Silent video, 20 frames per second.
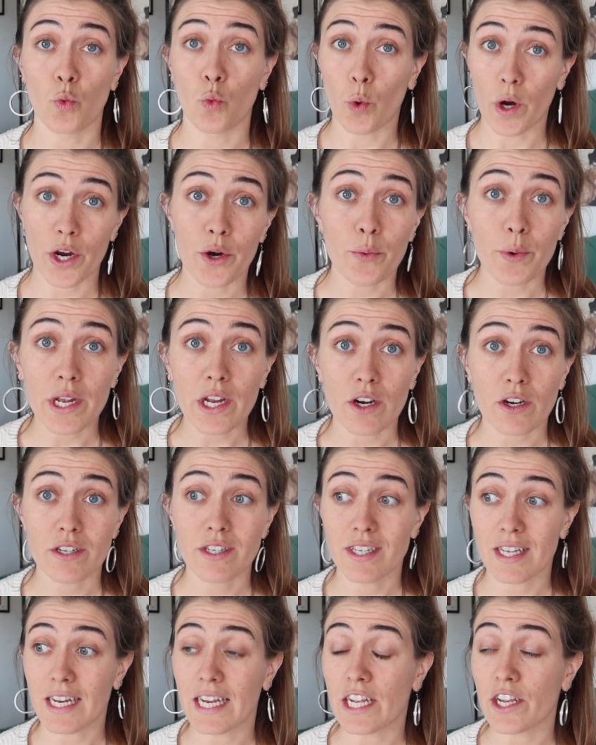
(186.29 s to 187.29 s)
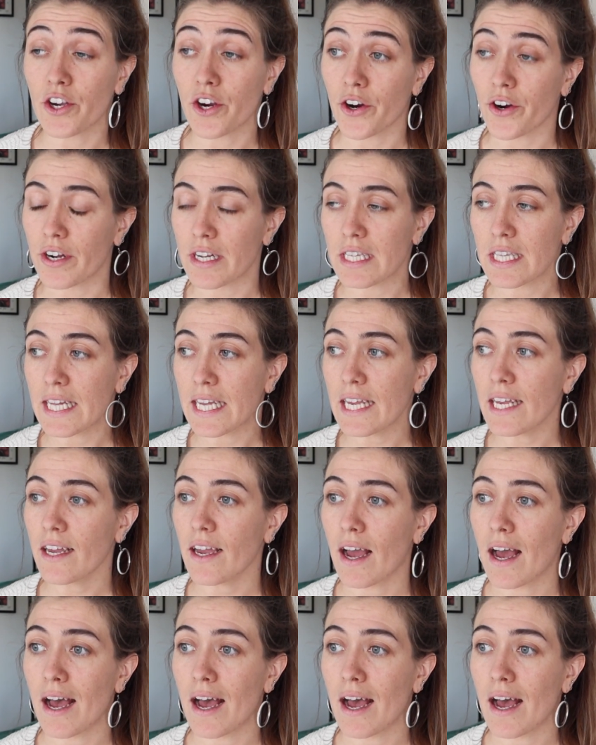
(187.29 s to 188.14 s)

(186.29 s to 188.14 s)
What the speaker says: where we are sitting currently.